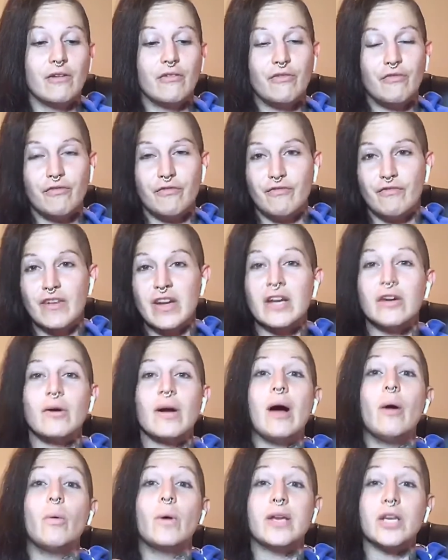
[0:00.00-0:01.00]
Figure
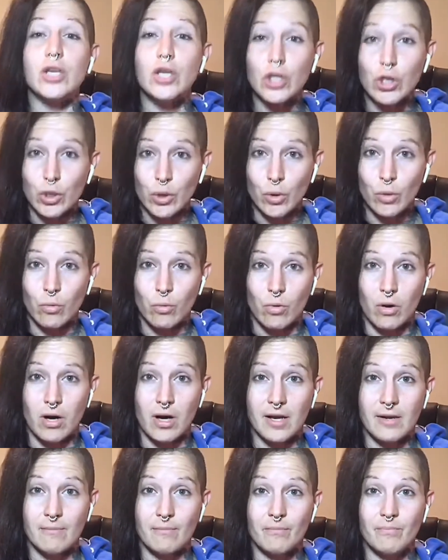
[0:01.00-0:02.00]
out what you want,
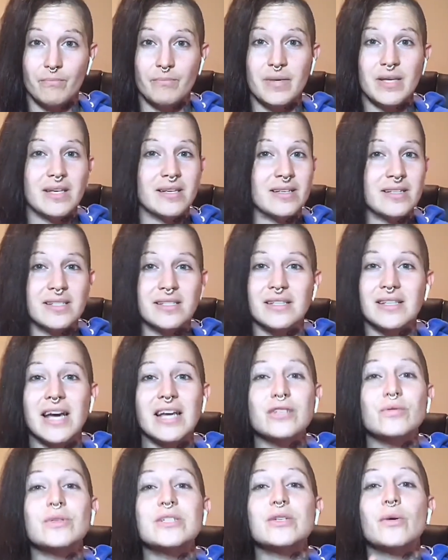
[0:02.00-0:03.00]
because that's
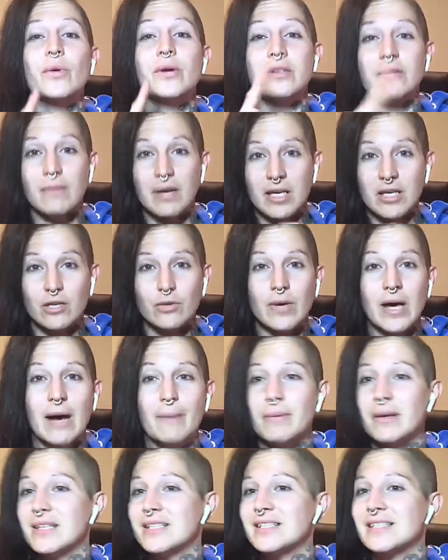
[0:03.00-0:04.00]
what's going to make you happy.
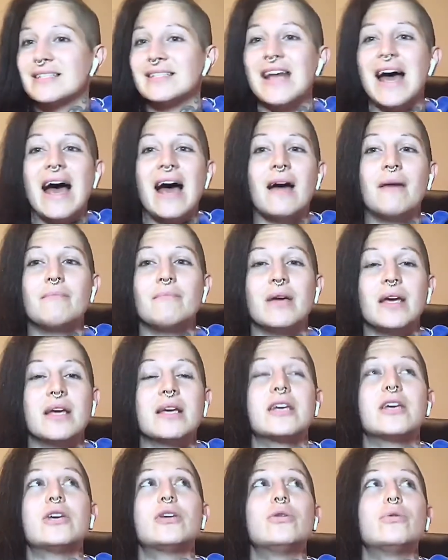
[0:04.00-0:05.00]
It does not
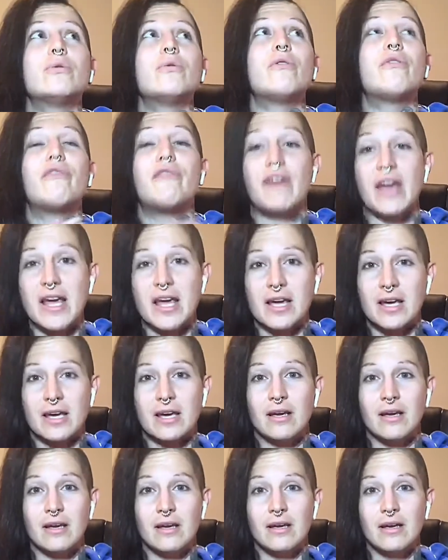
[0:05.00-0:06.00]
make you fake.
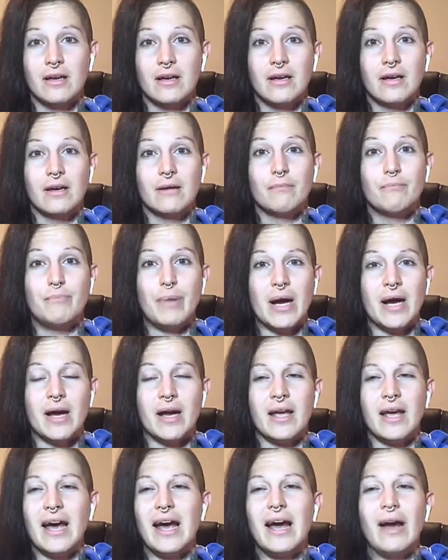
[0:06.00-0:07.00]
But
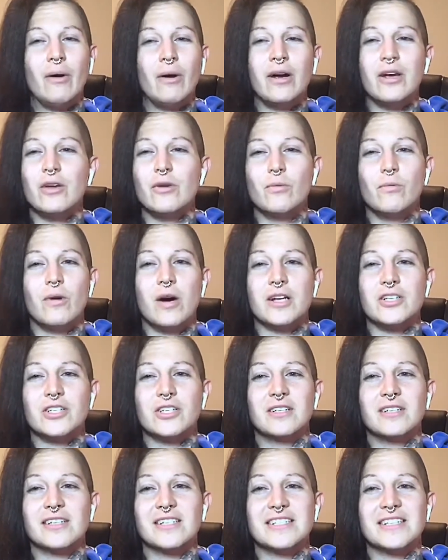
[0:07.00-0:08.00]
how are you watching
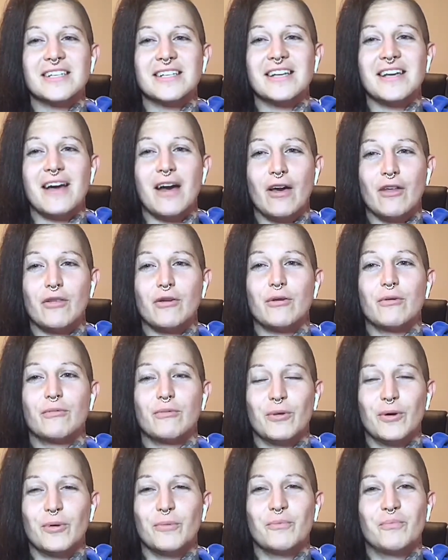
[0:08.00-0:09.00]
this in the other
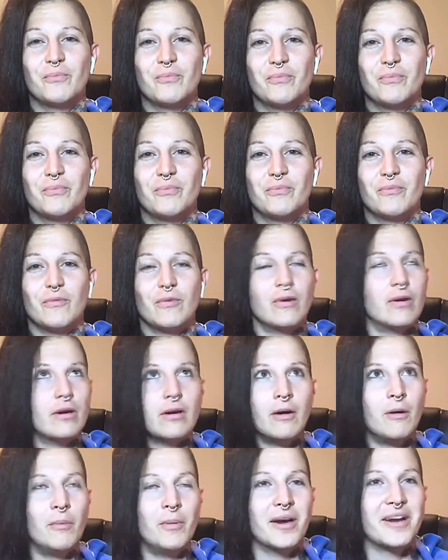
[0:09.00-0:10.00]
room?
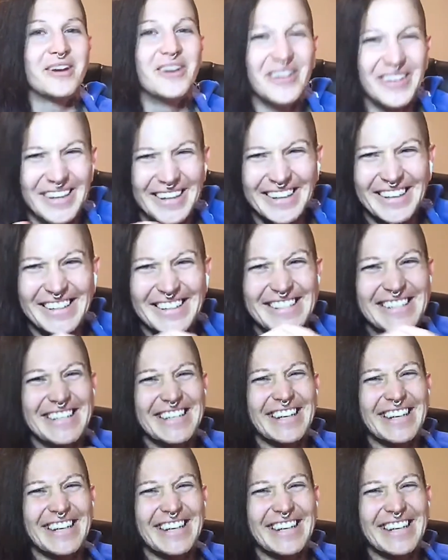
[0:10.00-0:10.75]
Oh my goodness.